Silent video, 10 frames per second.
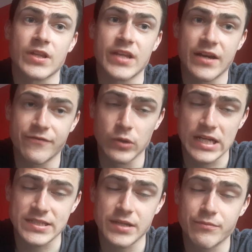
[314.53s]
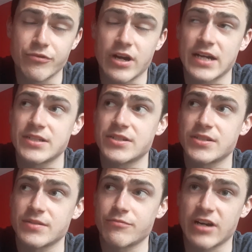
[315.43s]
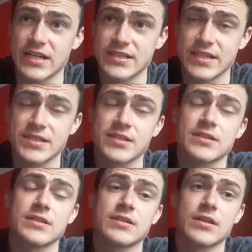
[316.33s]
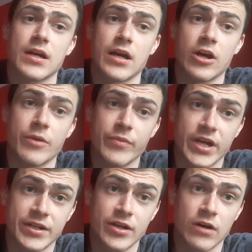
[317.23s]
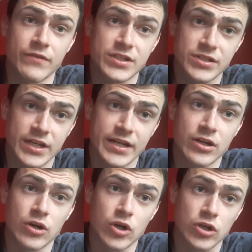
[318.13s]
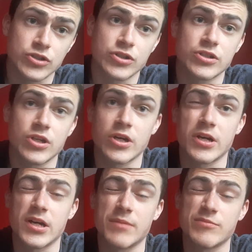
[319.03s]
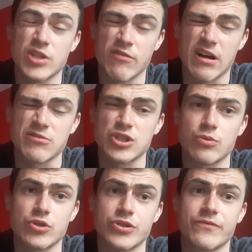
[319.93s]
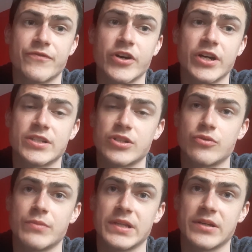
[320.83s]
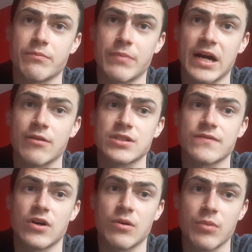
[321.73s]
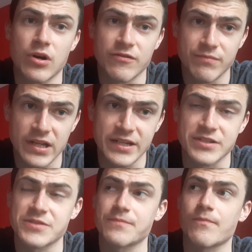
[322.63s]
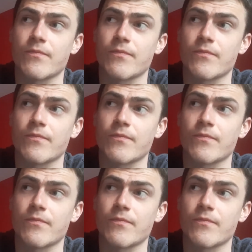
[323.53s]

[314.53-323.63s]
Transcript: their full asking prices, it obviously, you know, cost us around £232 million for both players.